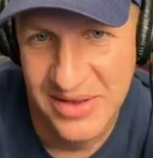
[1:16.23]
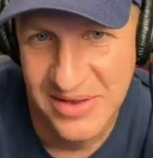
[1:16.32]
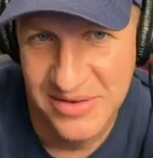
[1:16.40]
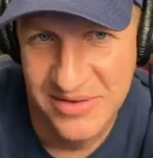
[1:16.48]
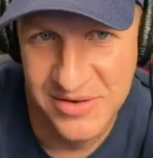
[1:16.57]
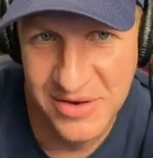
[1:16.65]

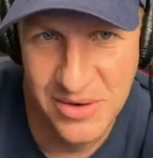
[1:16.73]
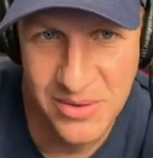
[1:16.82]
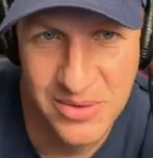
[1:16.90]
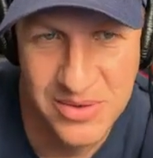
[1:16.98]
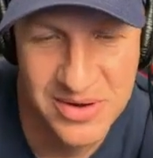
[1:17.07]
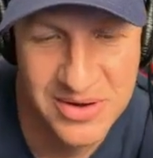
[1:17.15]

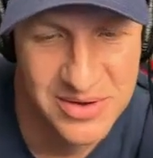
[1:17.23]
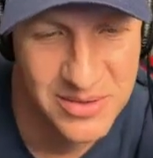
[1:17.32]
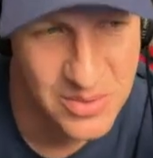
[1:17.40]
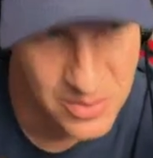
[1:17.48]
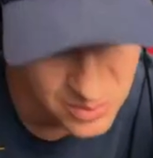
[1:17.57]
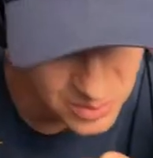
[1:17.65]
So,
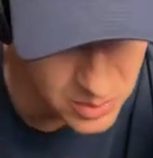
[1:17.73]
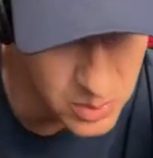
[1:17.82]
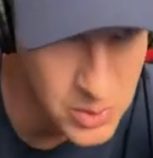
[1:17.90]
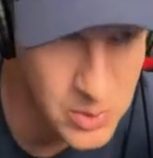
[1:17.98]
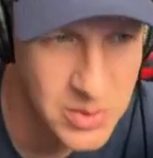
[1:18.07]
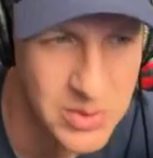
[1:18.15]

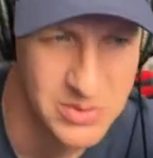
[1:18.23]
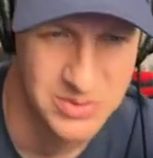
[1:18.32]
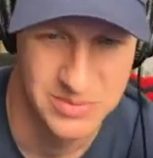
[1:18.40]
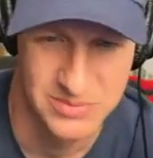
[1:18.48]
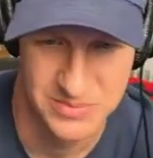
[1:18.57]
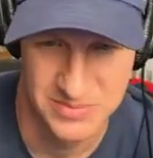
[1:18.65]
whew,
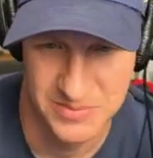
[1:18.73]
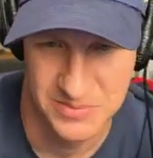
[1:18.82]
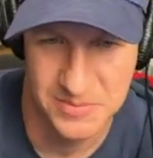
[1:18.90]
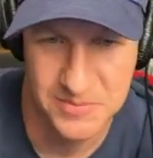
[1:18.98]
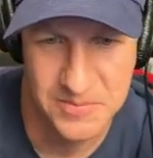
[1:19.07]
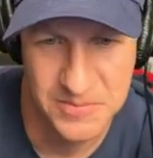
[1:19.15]

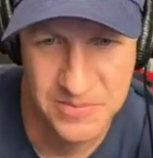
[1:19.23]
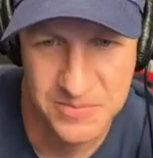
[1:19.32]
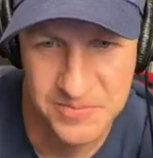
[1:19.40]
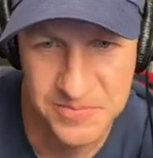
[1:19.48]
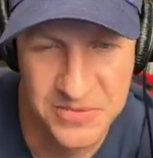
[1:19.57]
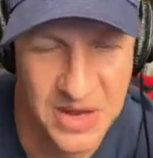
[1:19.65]

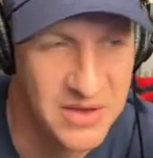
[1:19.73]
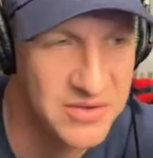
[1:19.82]
I